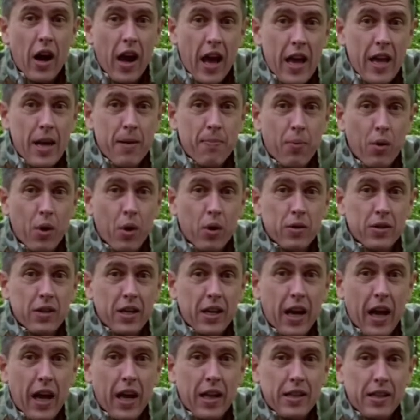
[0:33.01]
able to
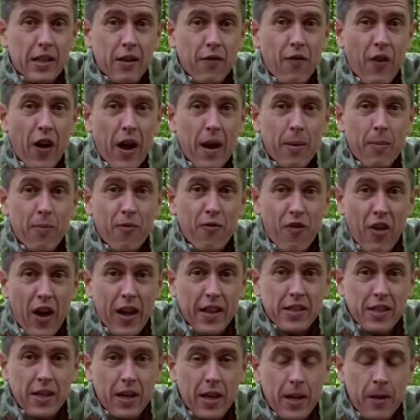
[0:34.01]
get developed
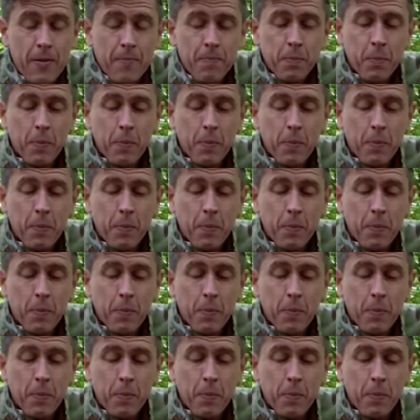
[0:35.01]
vetting,